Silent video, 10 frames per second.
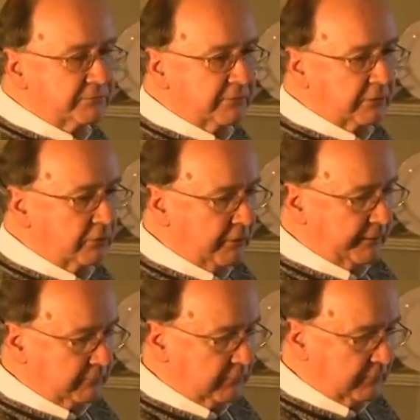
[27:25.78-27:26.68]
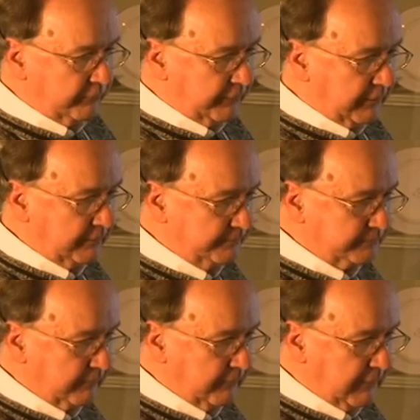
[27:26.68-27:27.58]
on the corner of uh,
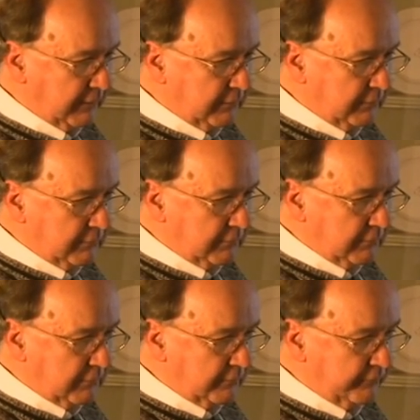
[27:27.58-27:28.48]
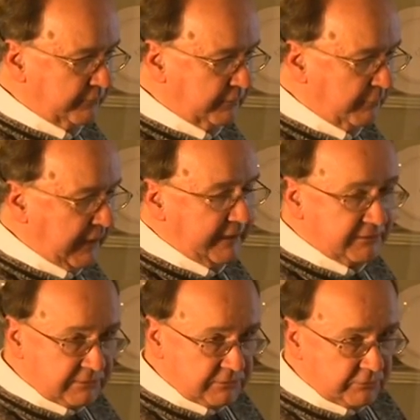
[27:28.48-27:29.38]
of uh,
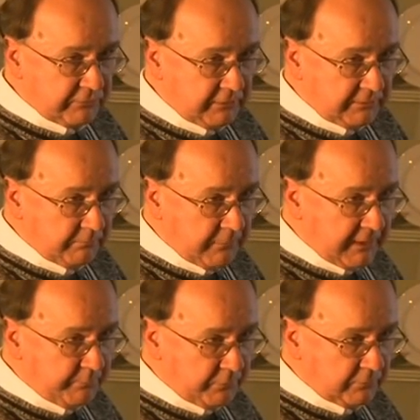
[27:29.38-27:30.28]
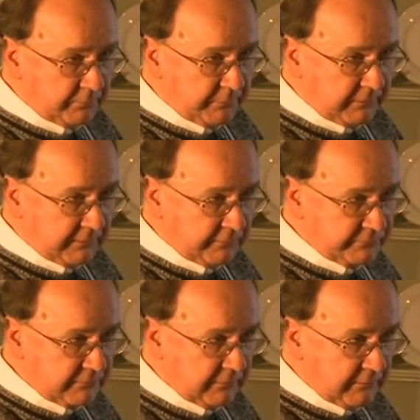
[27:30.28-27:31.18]
Madison Street and Maple. A big
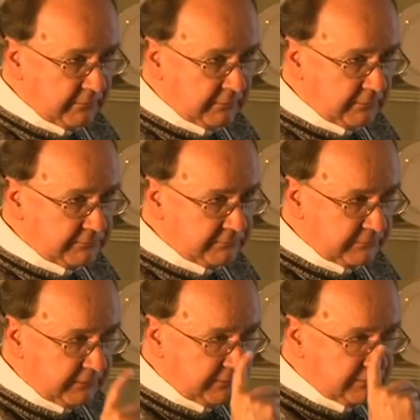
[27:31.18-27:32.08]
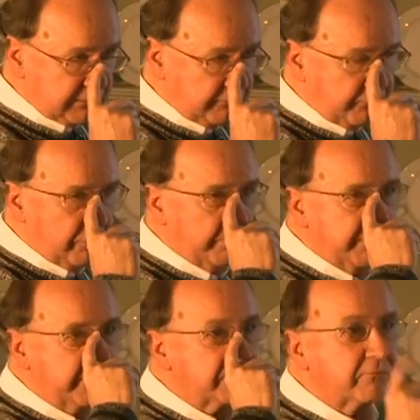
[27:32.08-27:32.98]
house as his uh,
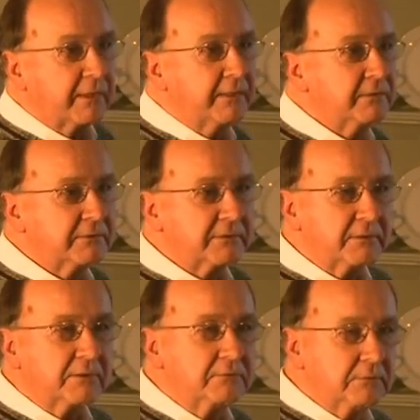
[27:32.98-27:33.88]
foreman that ran the uh,